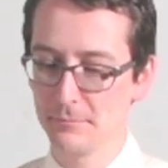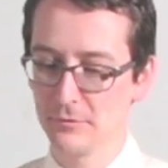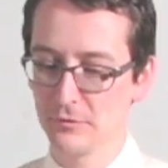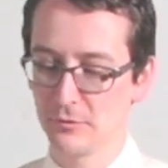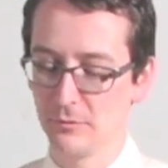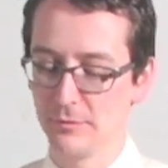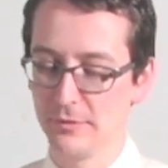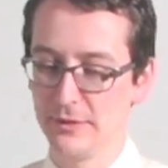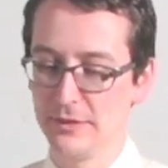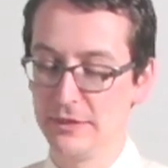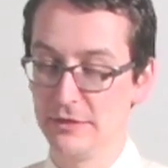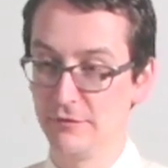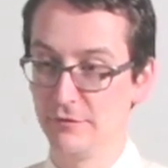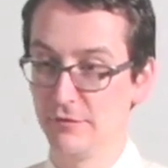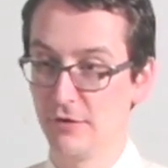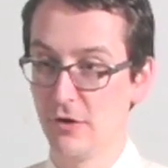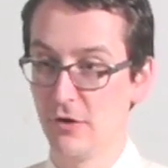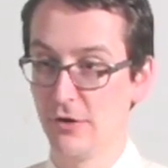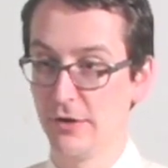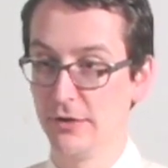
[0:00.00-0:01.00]
something
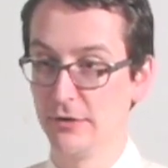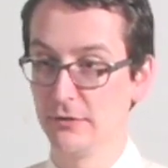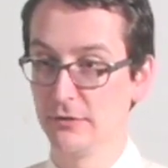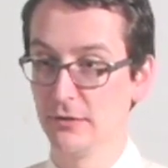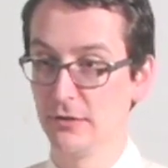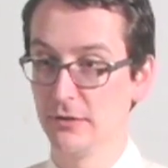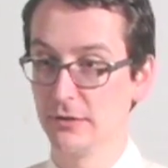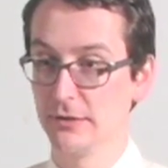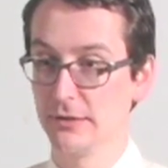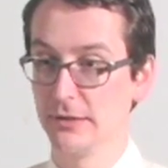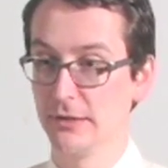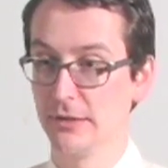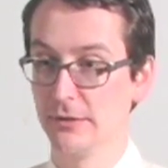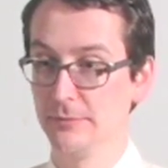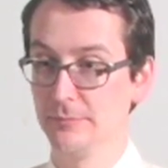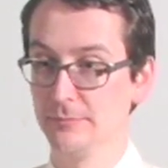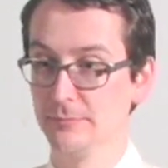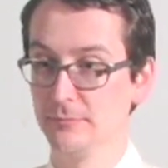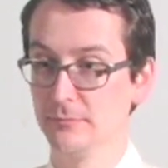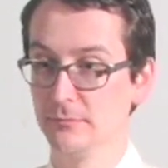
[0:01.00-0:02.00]
divine, like the
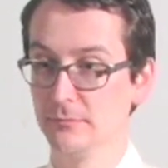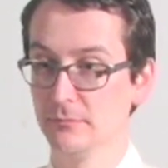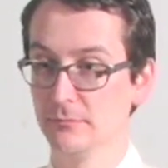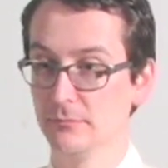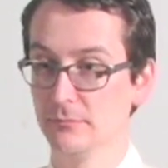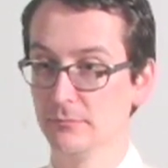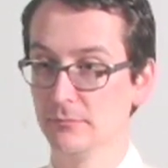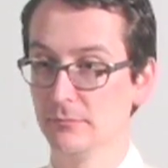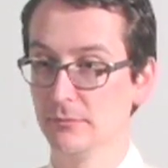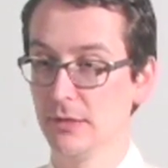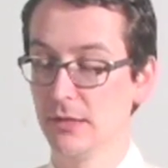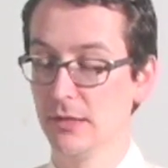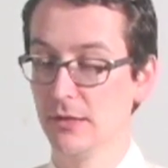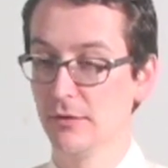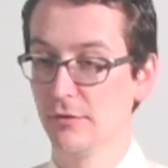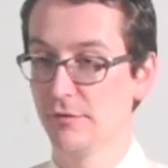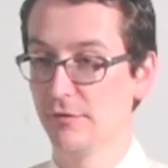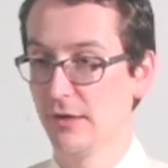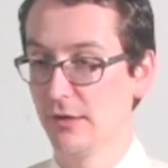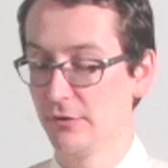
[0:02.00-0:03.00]

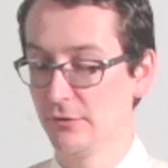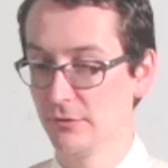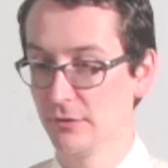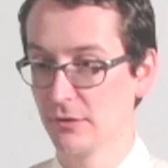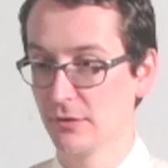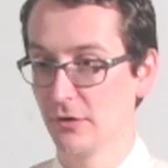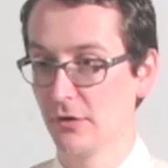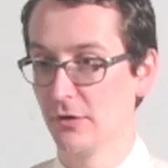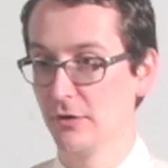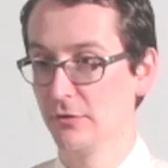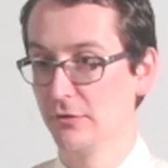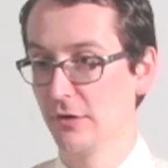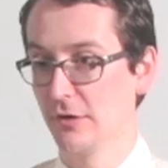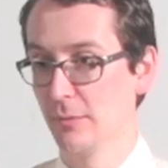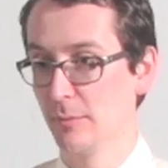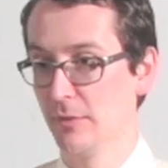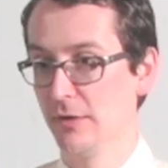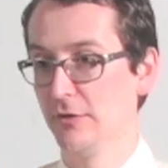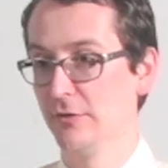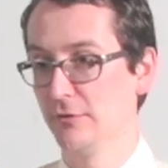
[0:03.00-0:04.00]
face of Christ on
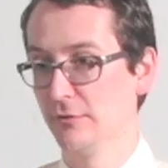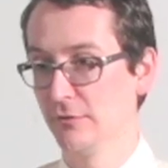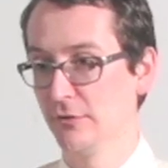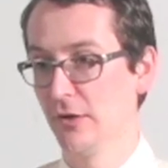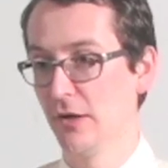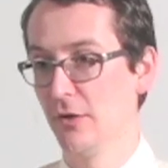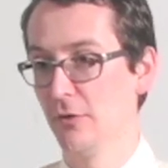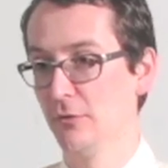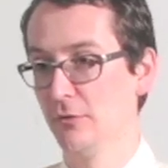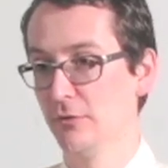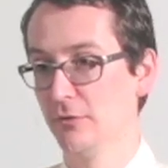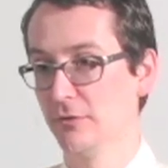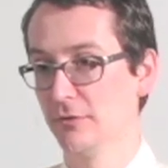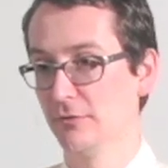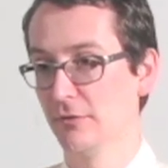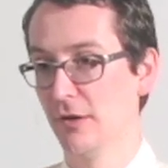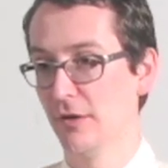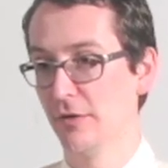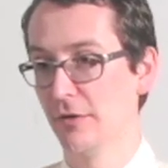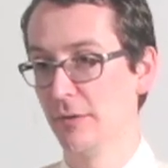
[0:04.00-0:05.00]
a piece of toast,
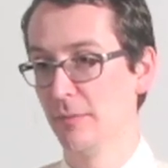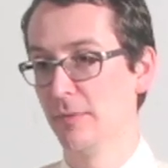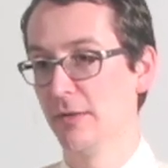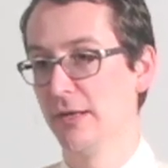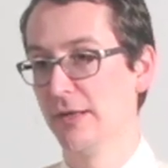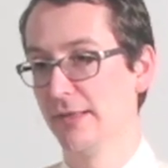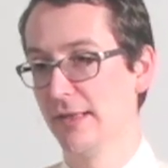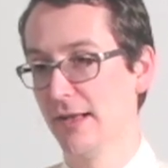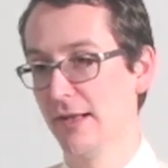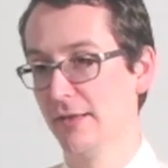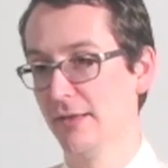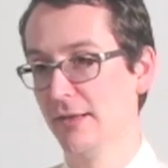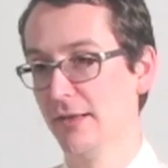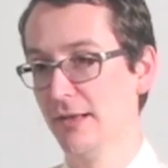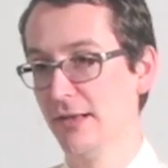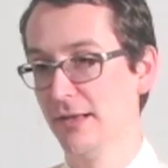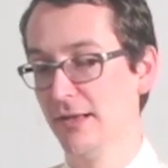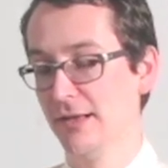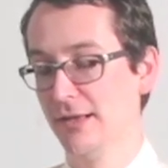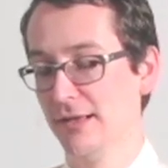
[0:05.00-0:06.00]
rather than it being that,
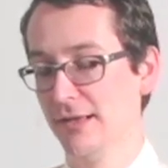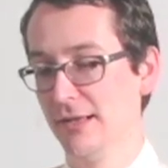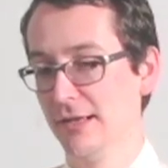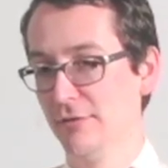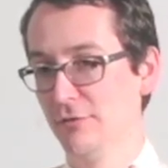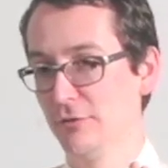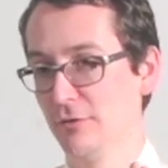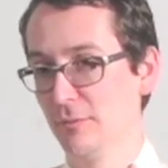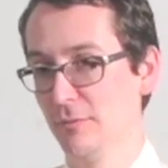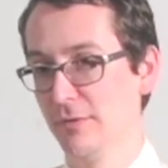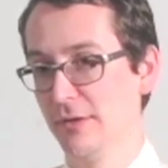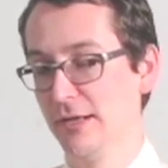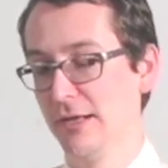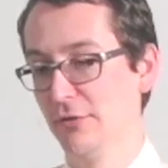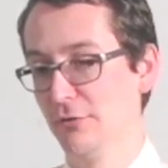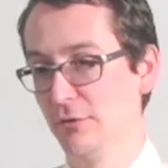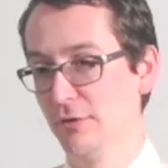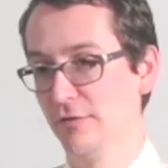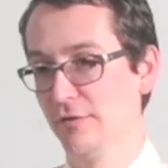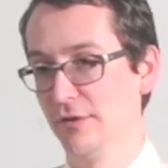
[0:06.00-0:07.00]
if something
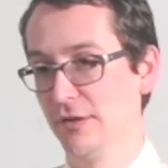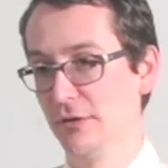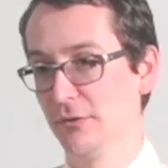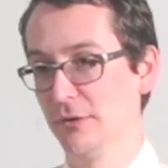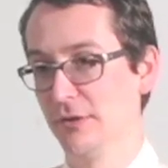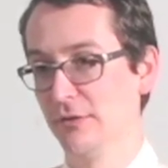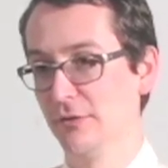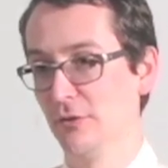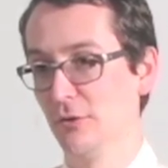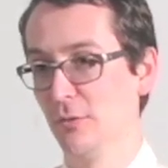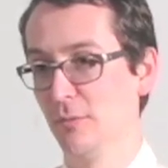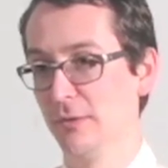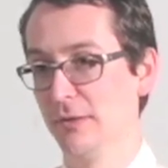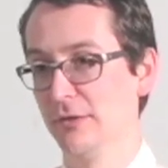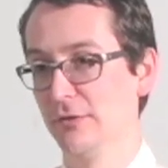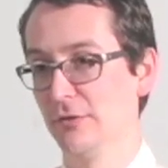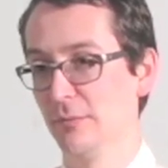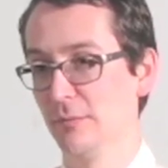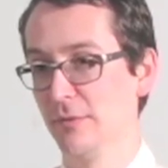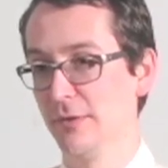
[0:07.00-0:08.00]
is revealed, it's normally
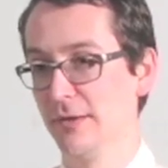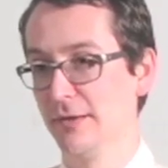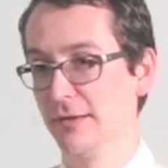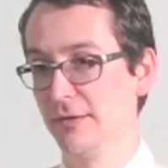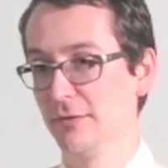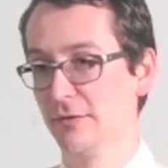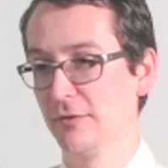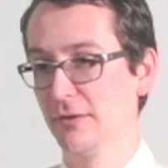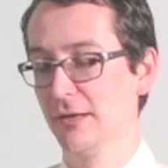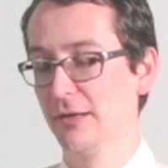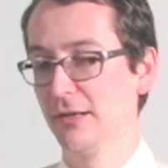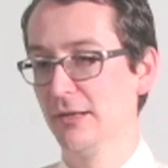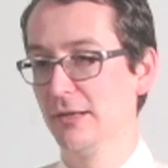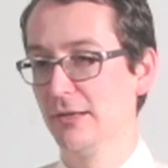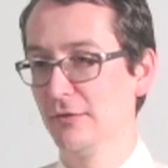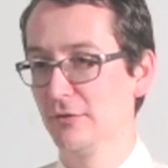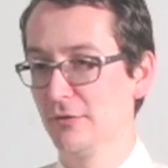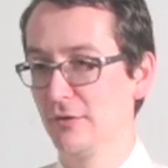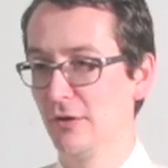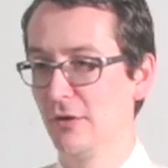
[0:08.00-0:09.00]
something that's
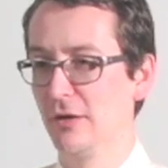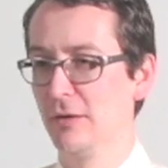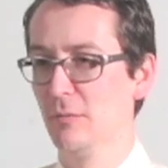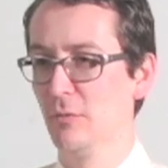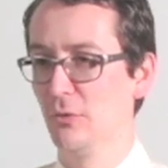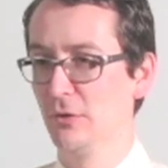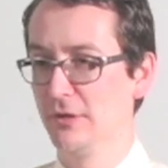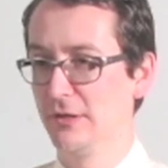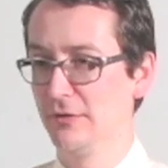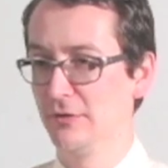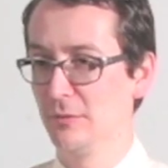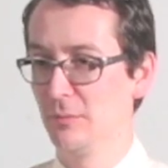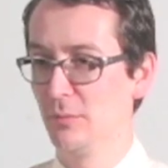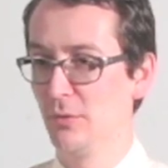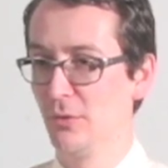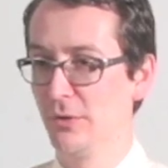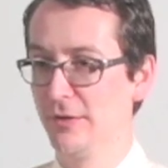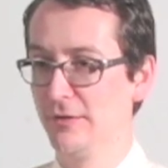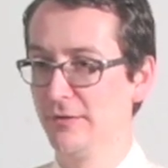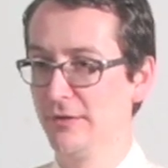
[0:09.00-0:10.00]
slightly more
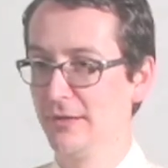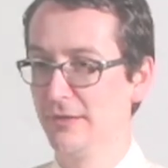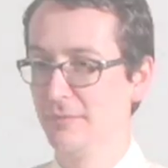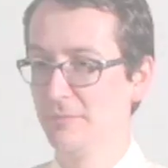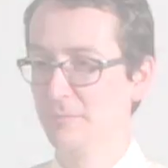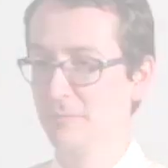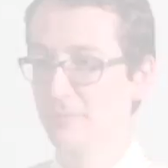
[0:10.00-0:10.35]
disappointing.